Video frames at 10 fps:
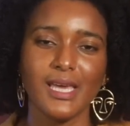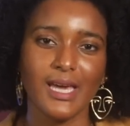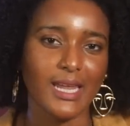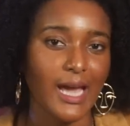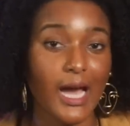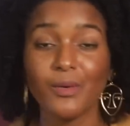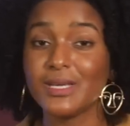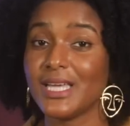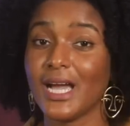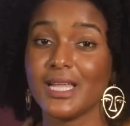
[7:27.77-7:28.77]
and how
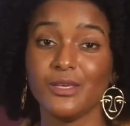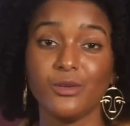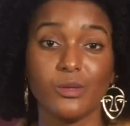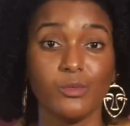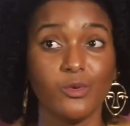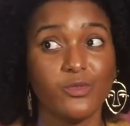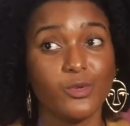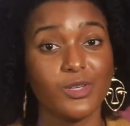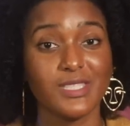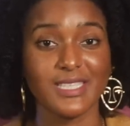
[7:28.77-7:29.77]
exactly you could move
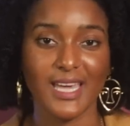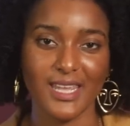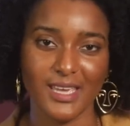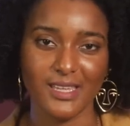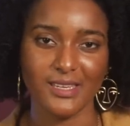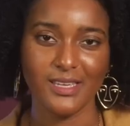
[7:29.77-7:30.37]
towards getting it.